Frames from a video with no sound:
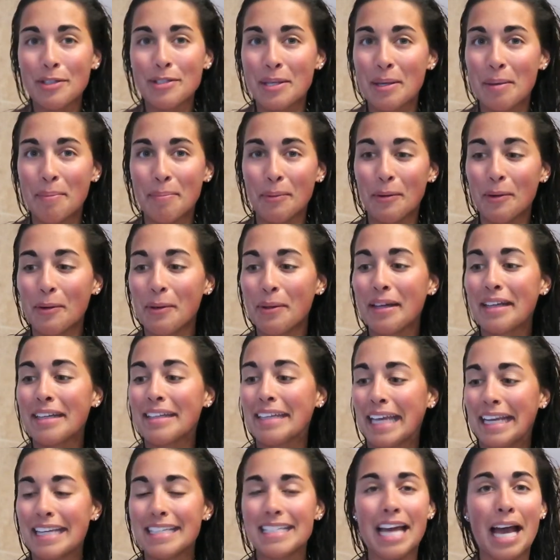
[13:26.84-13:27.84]
simple
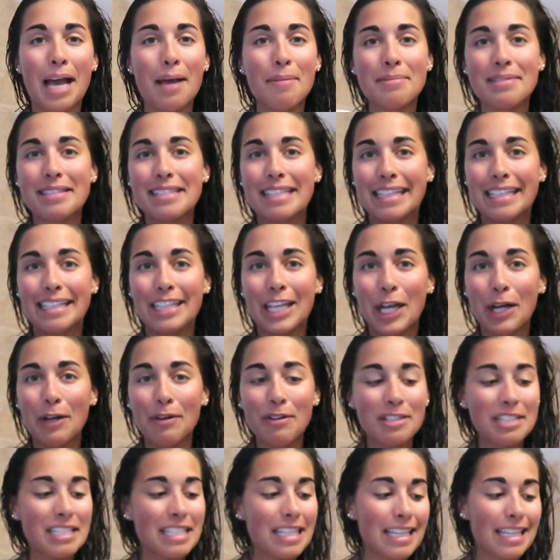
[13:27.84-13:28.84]
nighttime skincare
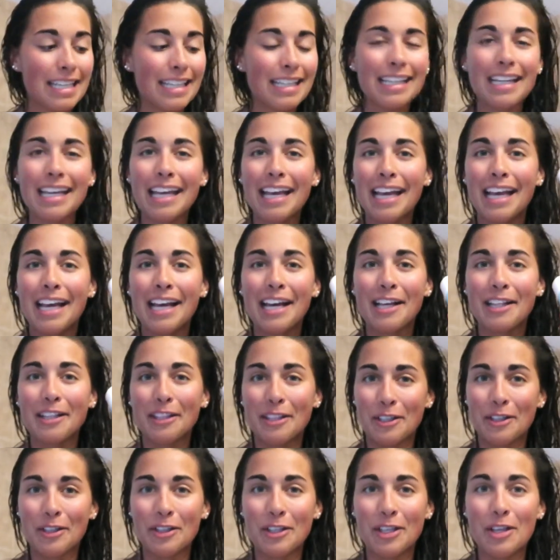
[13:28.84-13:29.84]
routine.
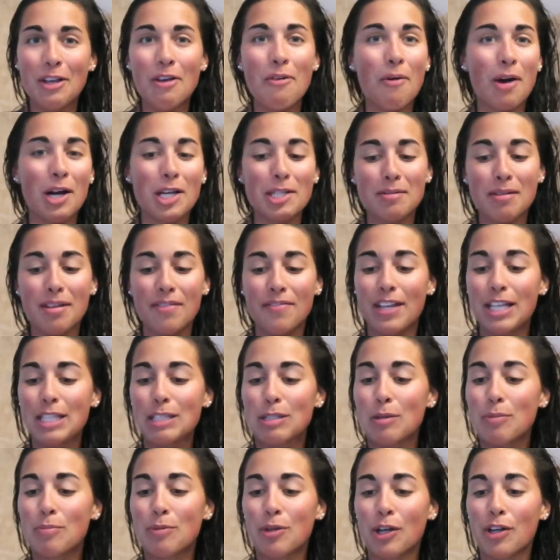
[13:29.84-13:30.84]
Literally wash my face
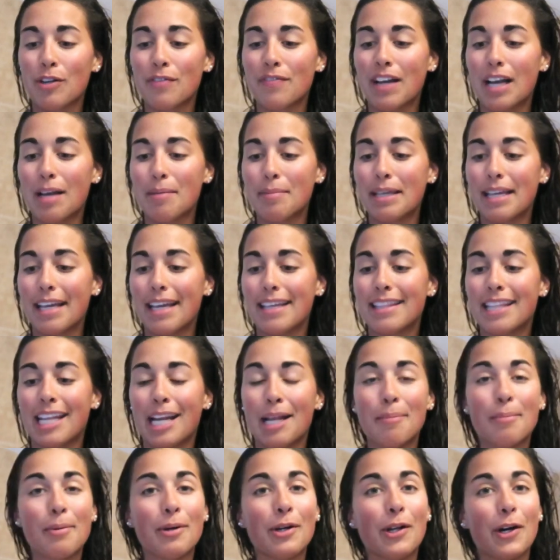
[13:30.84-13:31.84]
with Purify Me and then
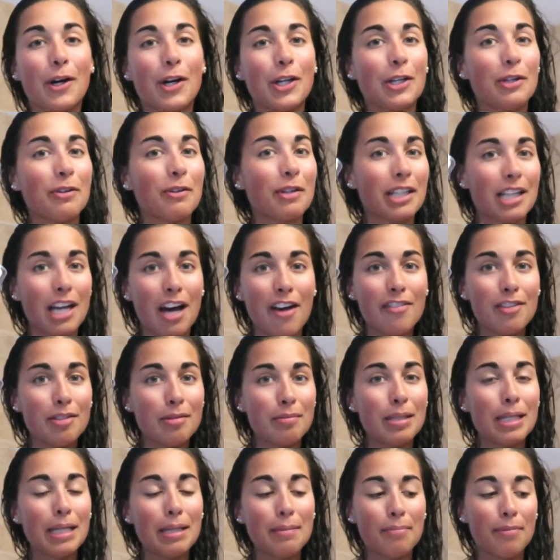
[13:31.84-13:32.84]
I put on Recover
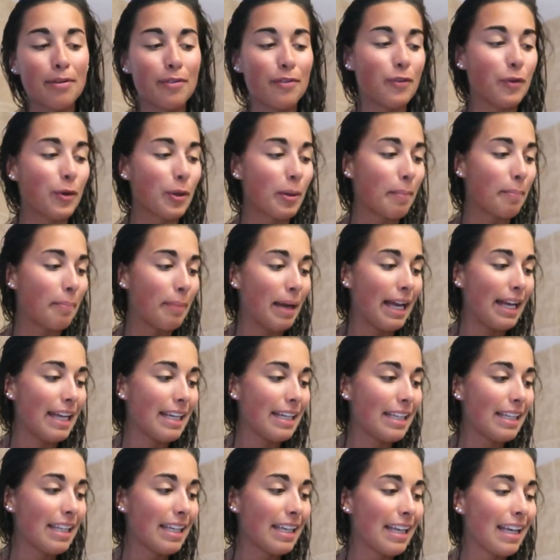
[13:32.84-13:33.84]
Me before
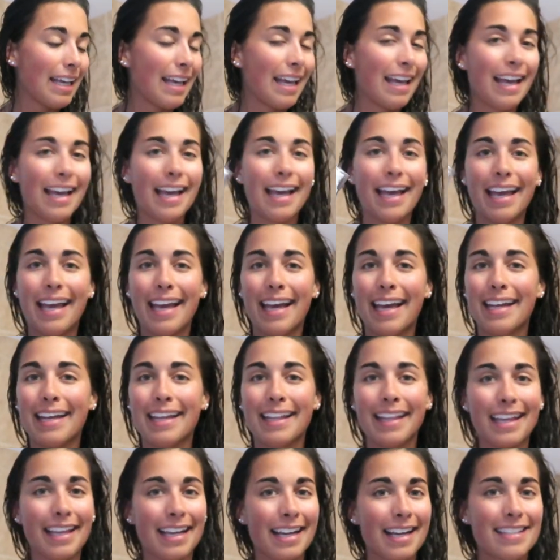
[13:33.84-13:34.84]
bed. And
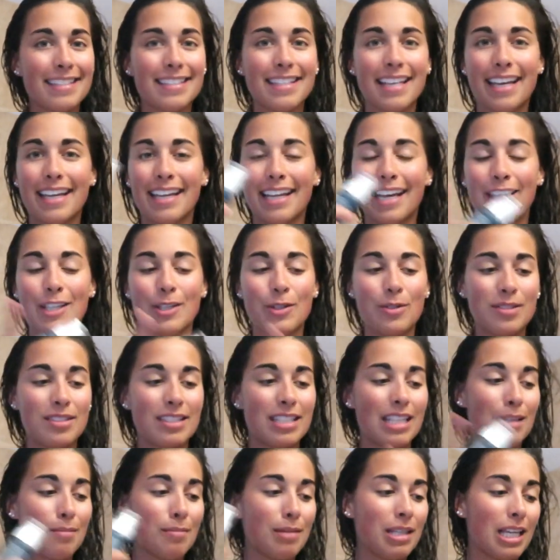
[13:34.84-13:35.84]
like I said, I use
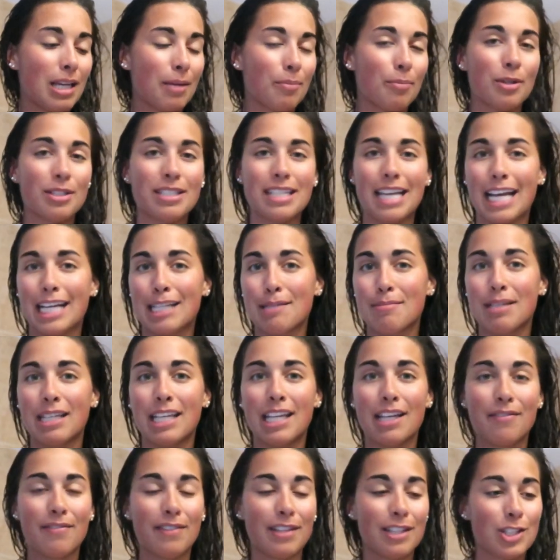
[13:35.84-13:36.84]
See Me and Protect
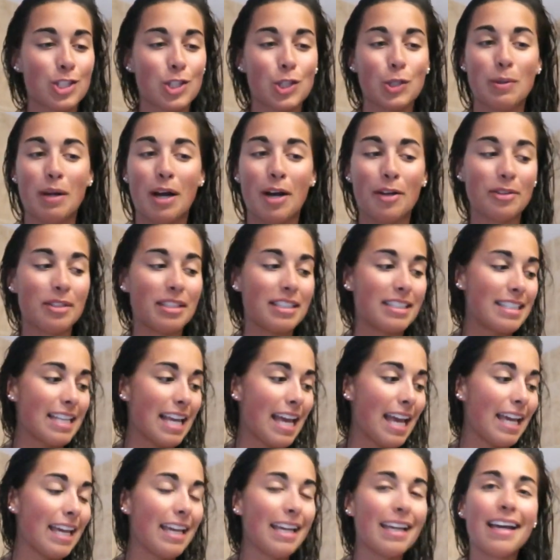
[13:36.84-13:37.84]
Me if it's throughout the
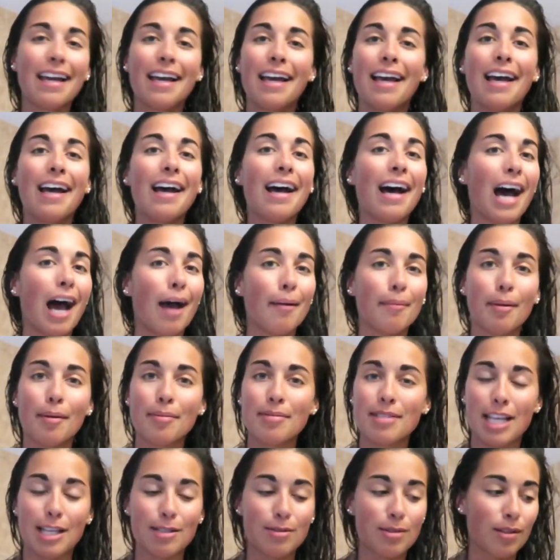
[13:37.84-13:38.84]
day. I'm
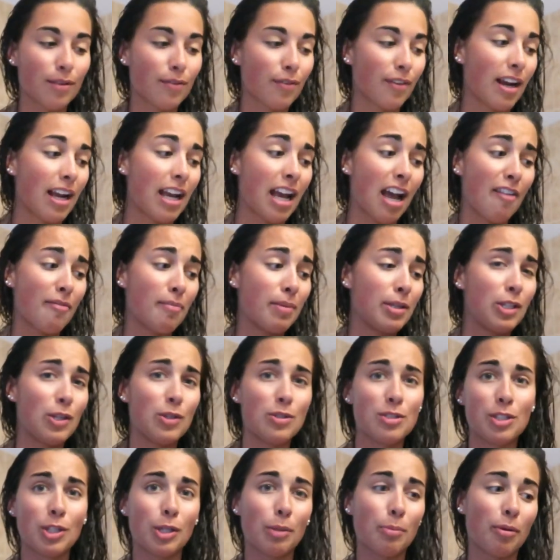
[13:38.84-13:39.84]
obsessed with FRÉ. I've been
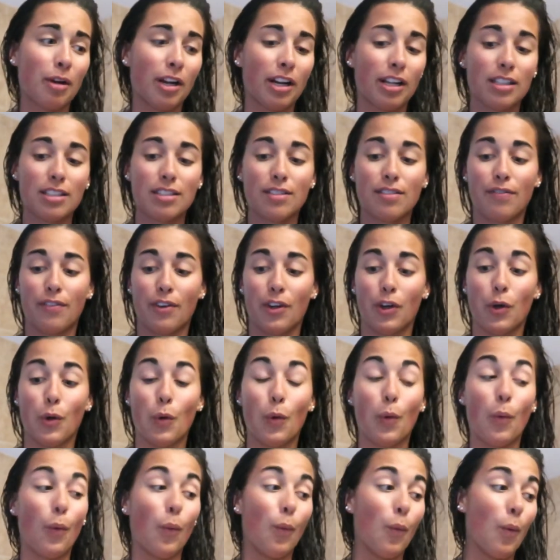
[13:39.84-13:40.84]
using their products for
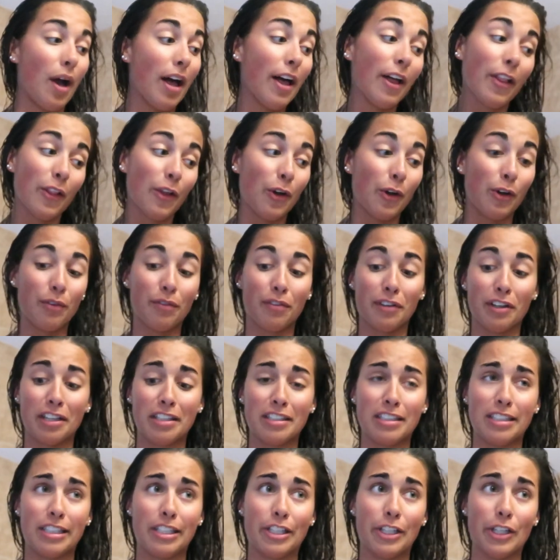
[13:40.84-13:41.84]
well over a
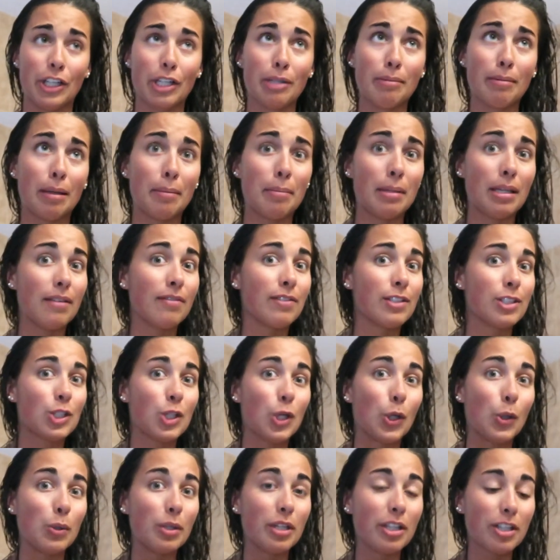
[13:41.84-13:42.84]
year, maybe even
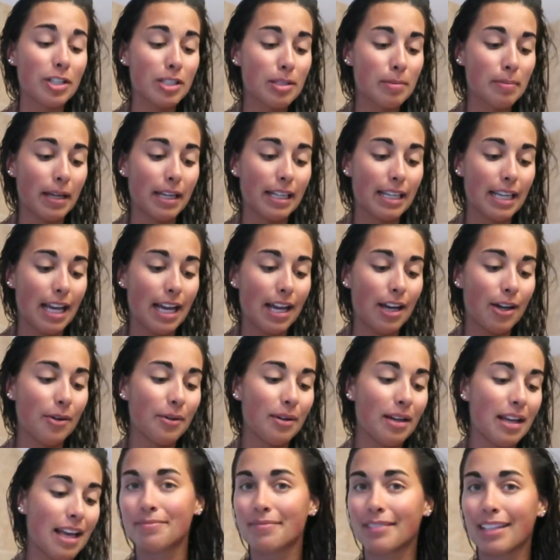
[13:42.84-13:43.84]
two years by
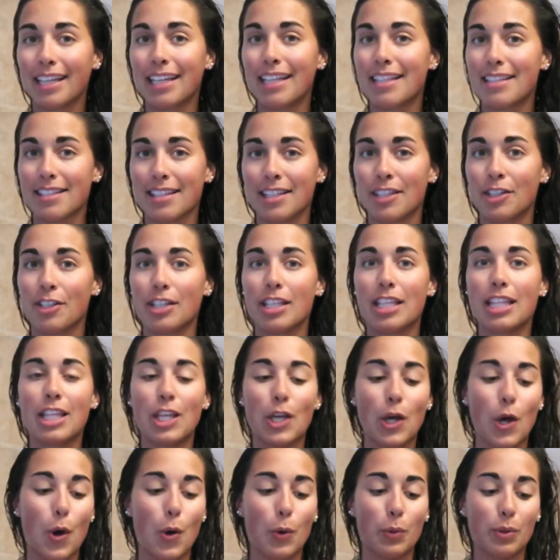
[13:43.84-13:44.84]
now. And it's literally
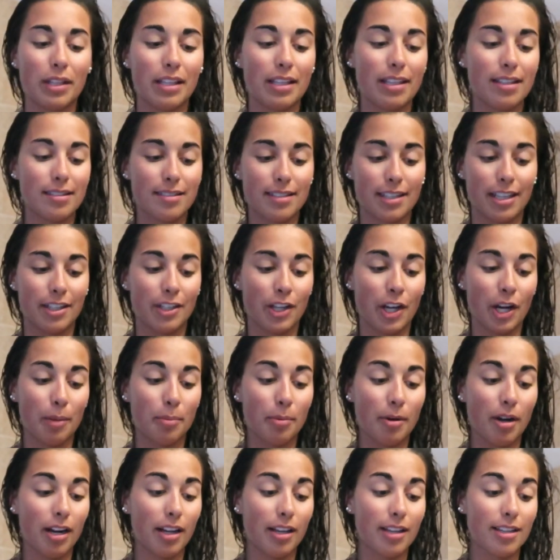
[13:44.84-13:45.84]
the only skincare
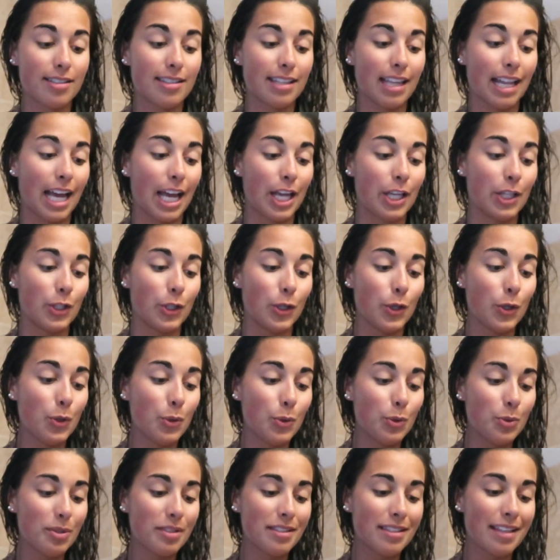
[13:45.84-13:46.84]
products that I
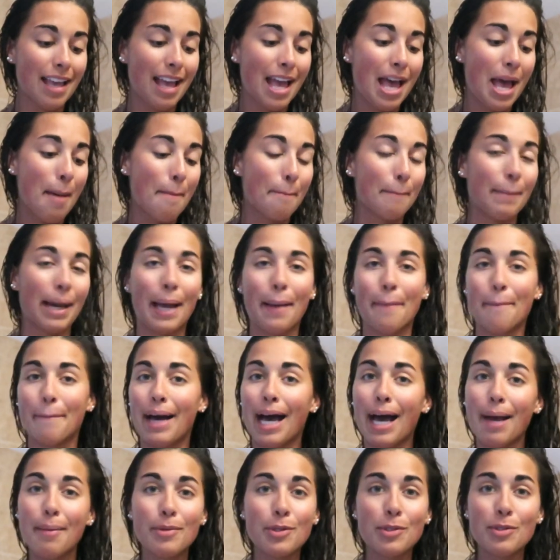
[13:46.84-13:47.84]
use. My
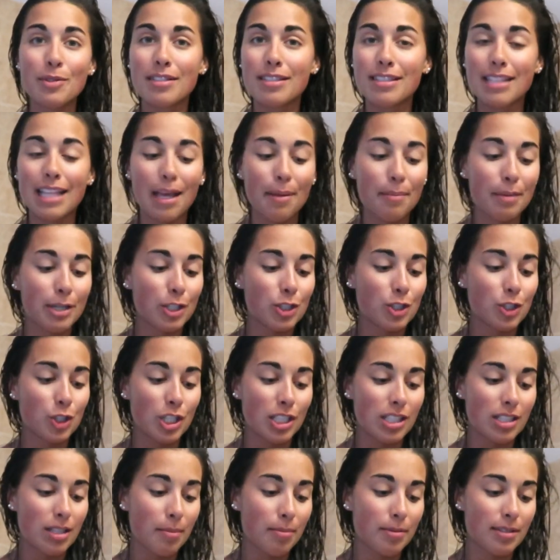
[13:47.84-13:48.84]
mom uses them,
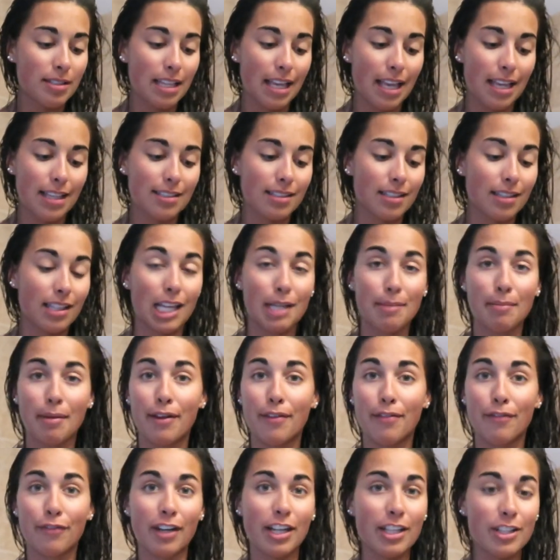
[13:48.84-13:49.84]
she's obsessed. A lot of
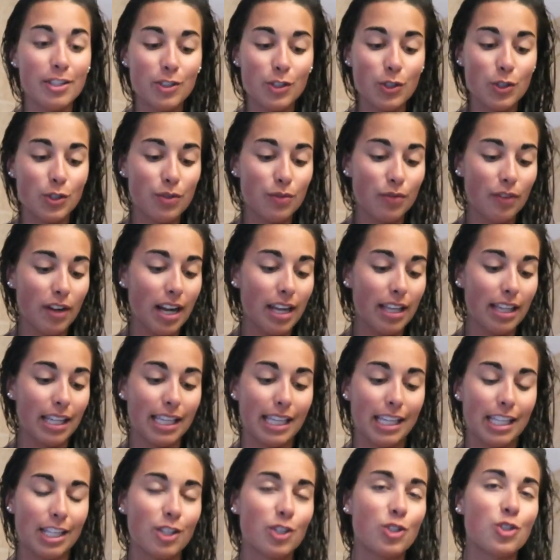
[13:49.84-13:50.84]
my friends use FRÉ,
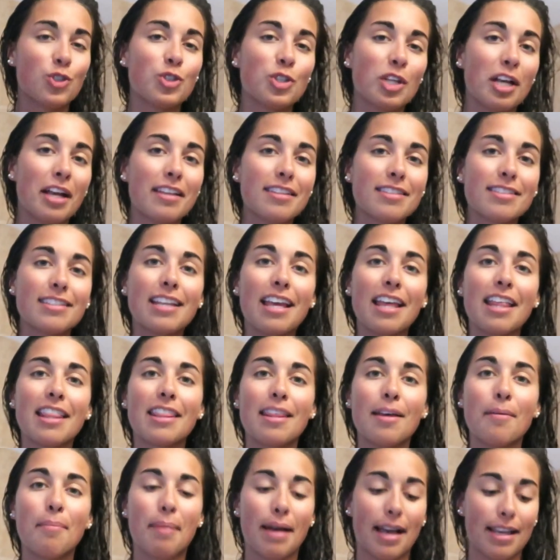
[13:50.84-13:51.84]
like it is just
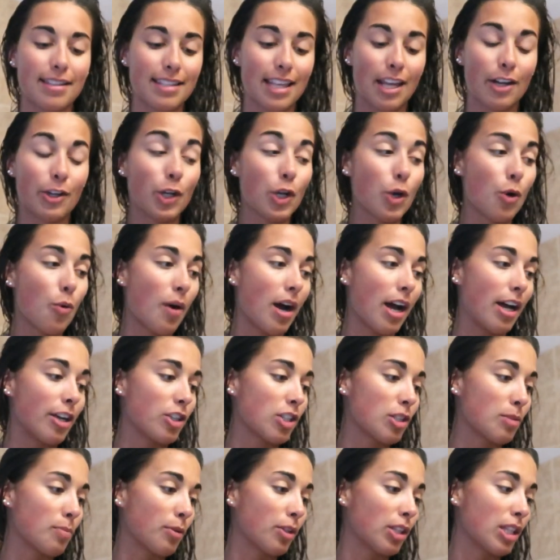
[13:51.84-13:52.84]
the best. I don't know why I
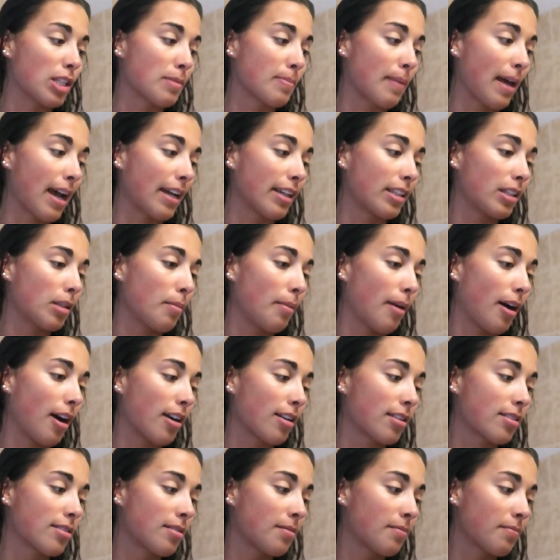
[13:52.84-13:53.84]
just put this back in the
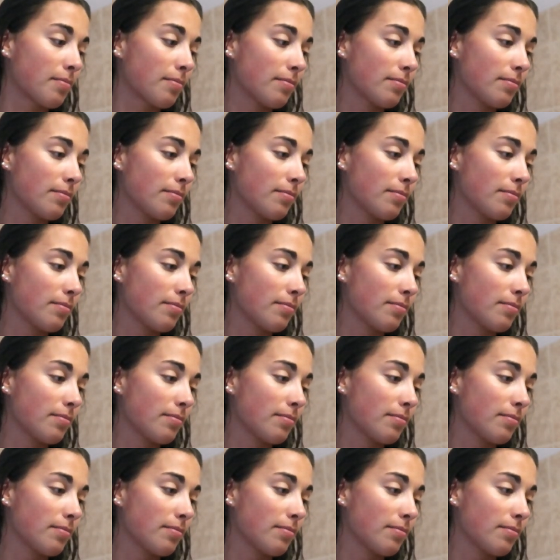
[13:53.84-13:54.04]
box.